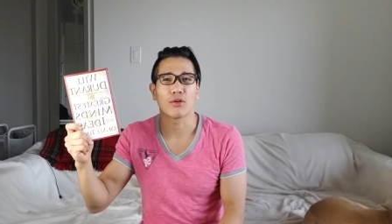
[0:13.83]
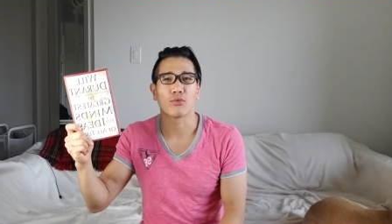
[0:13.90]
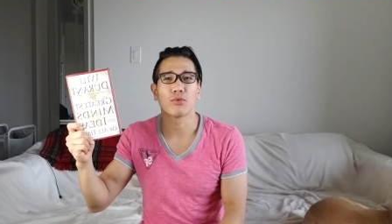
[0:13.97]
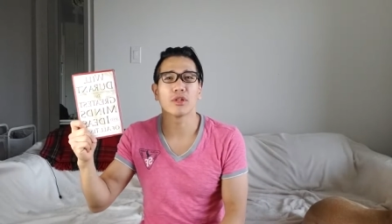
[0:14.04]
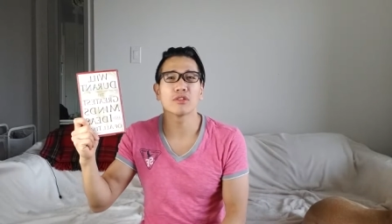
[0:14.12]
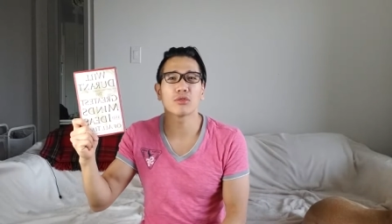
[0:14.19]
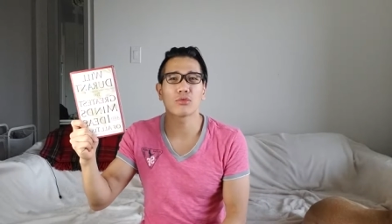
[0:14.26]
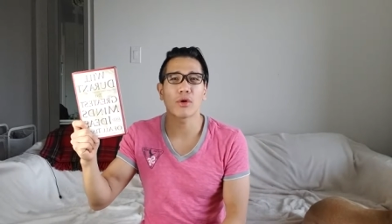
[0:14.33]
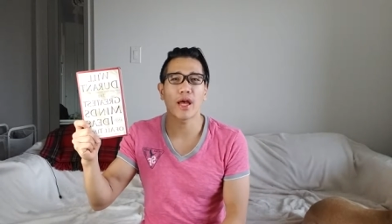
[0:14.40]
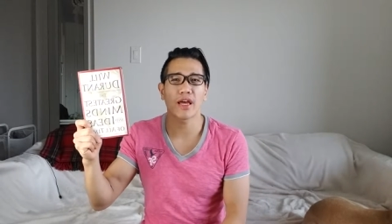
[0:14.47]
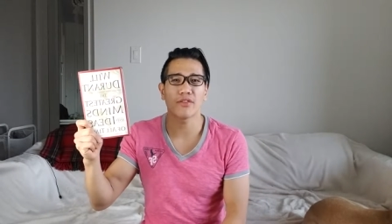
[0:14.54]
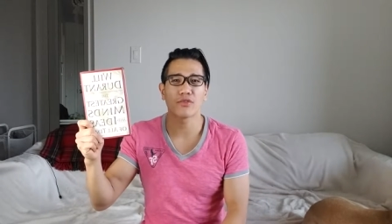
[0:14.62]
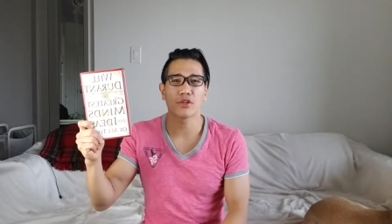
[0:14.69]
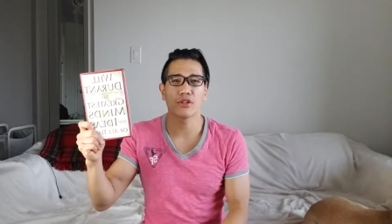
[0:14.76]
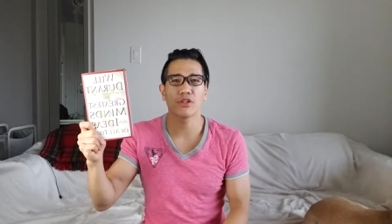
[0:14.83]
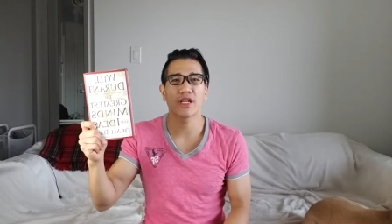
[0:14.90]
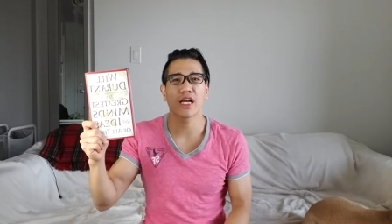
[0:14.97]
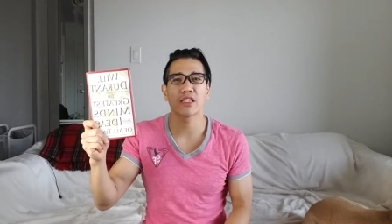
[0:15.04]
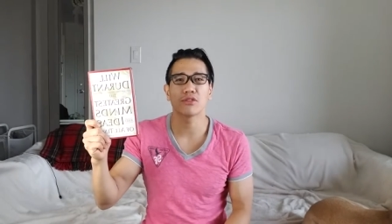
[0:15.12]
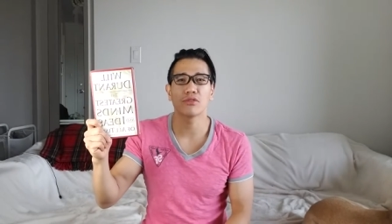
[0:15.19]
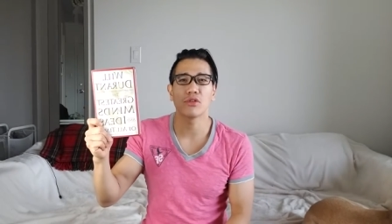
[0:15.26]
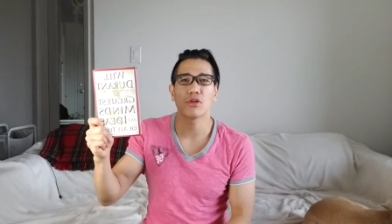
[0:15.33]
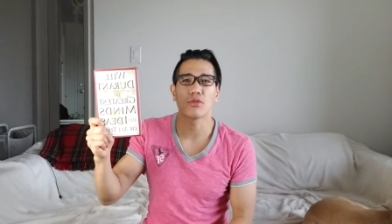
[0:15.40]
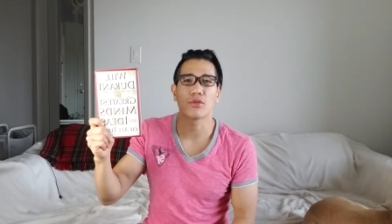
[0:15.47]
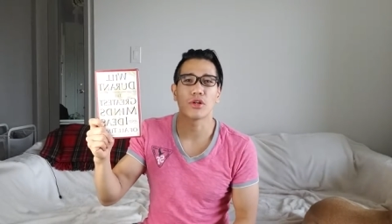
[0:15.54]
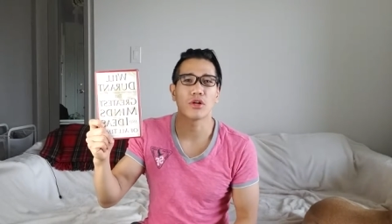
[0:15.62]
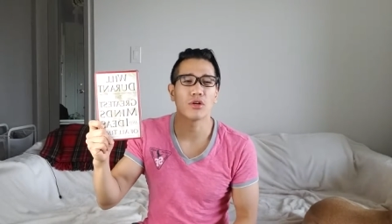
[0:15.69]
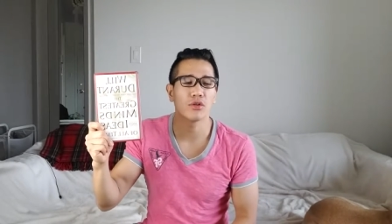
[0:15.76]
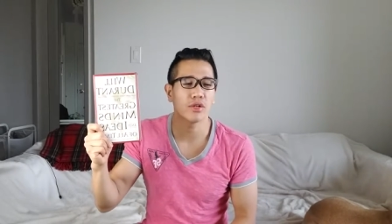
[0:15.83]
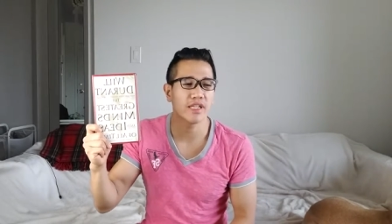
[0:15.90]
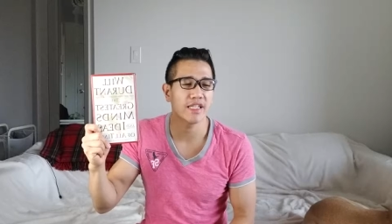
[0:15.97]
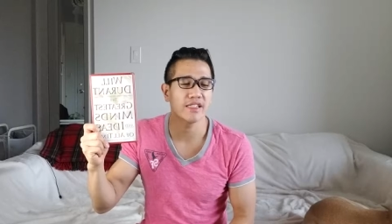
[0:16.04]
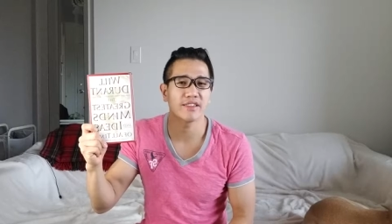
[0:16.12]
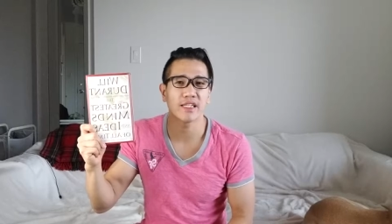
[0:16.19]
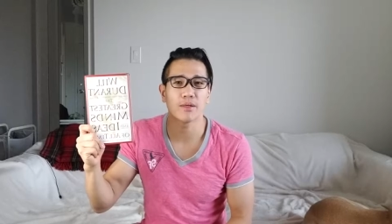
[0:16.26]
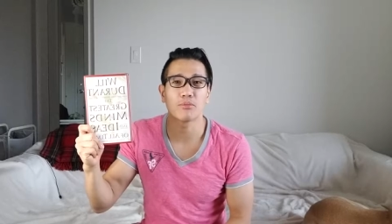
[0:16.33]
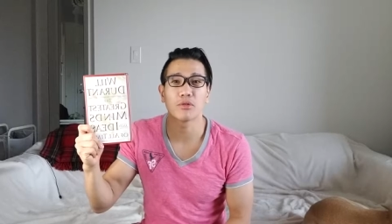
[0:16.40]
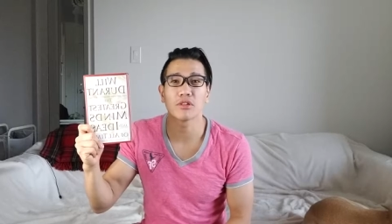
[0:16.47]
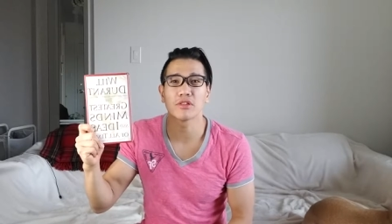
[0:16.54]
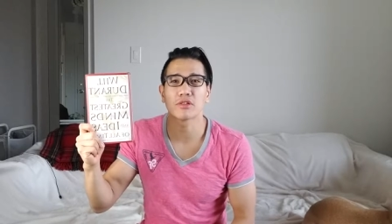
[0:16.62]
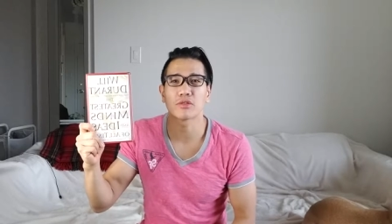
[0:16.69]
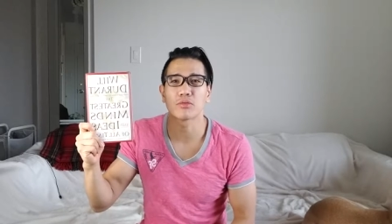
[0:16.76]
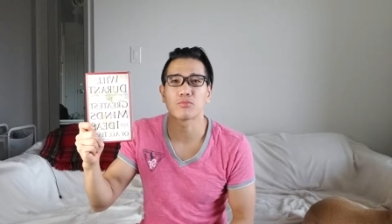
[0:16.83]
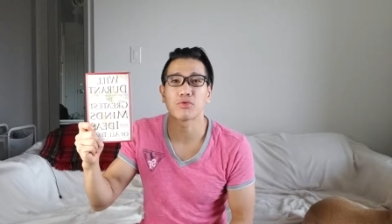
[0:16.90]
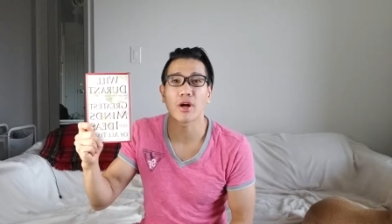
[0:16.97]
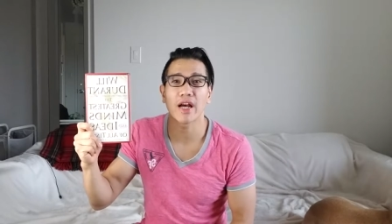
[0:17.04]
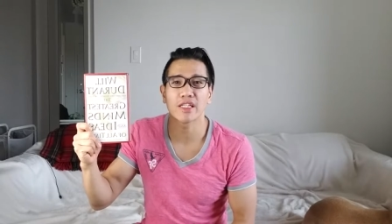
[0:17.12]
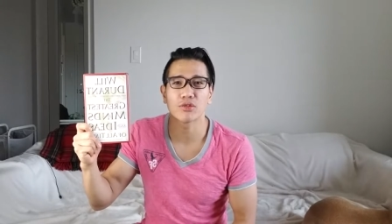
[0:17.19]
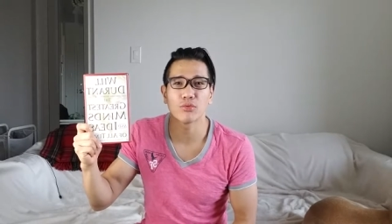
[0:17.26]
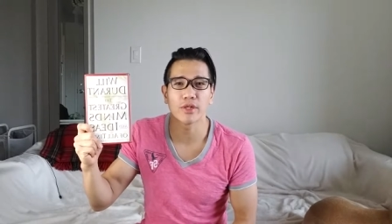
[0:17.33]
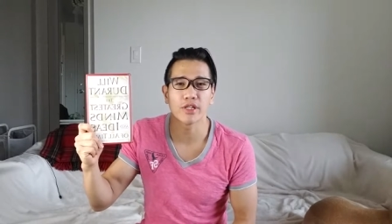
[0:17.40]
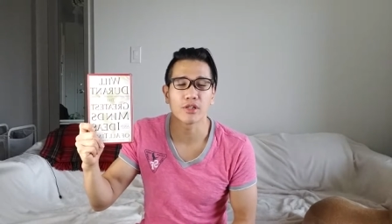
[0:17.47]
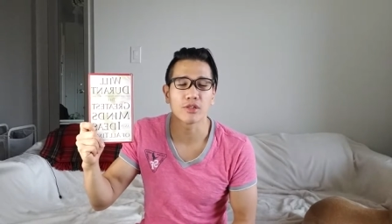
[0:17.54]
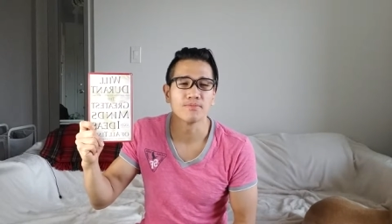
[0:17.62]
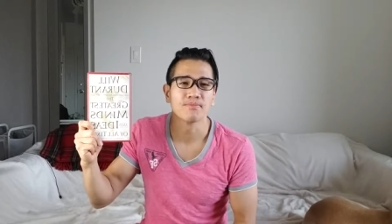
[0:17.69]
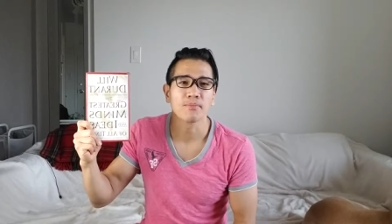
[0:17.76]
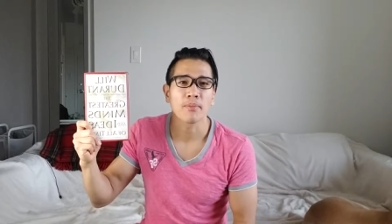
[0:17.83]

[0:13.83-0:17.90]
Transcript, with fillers: Will Durant, for you guys who don't know, is a Pulitzer Prize winner